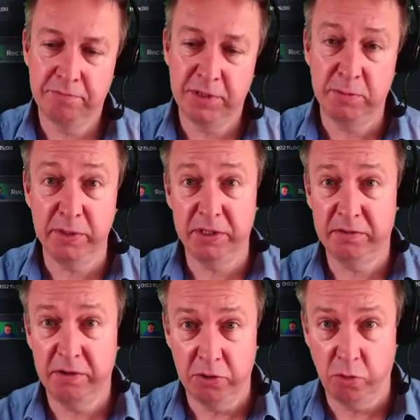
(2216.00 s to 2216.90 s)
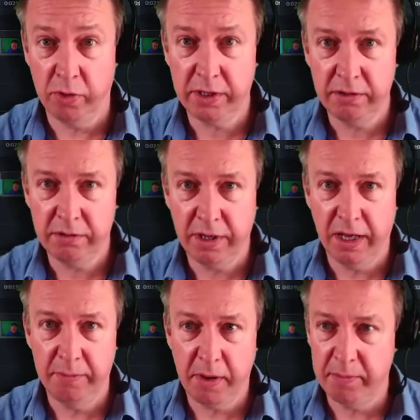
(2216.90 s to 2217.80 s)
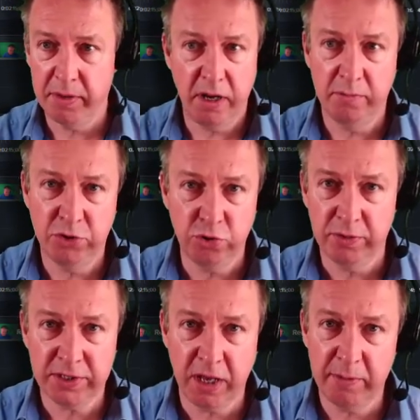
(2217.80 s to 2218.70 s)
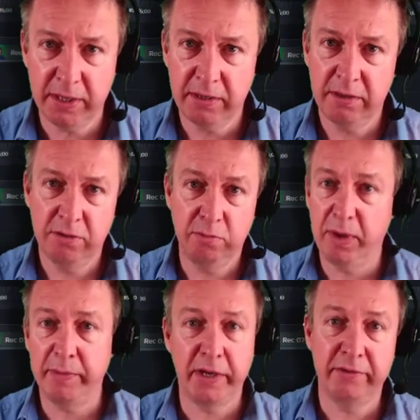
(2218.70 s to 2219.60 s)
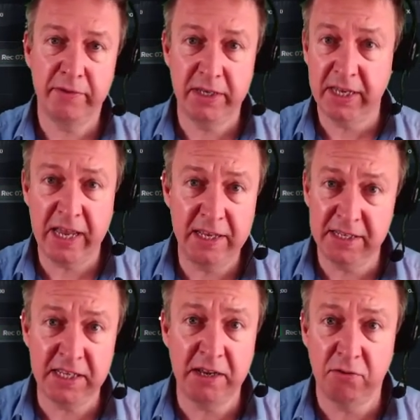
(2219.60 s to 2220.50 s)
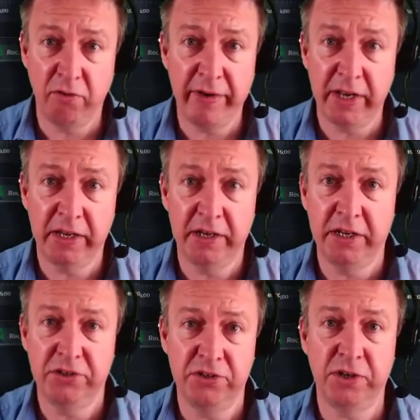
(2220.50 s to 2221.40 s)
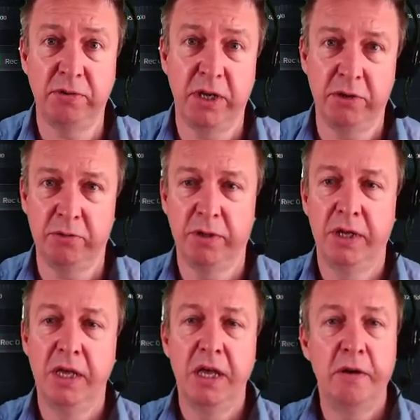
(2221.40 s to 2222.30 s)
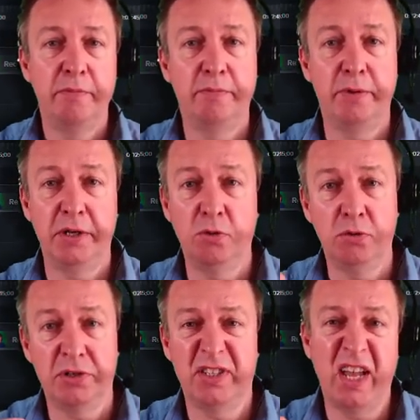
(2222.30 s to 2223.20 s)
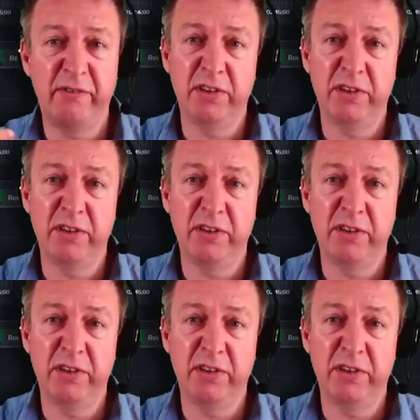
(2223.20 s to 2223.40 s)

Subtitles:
it's a bit annoying. I'm sure it's coming. Maybe it's here already, and I just don't know. But in order to have